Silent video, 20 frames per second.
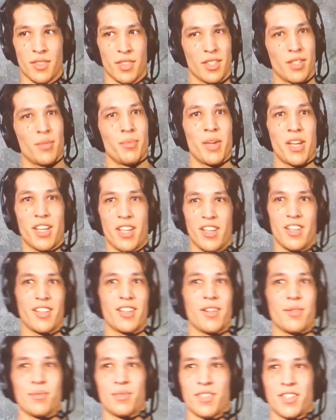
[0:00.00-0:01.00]
Make it in
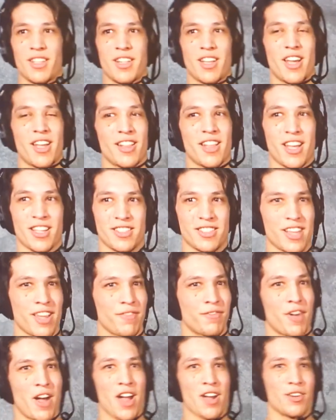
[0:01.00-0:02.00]
them at that state
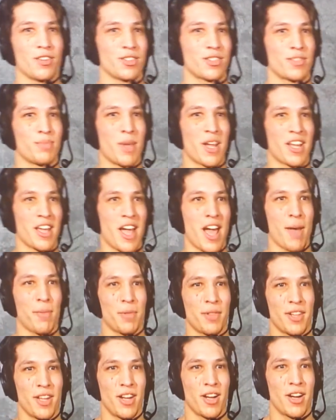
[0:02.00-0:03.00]
finals. Make it happen there.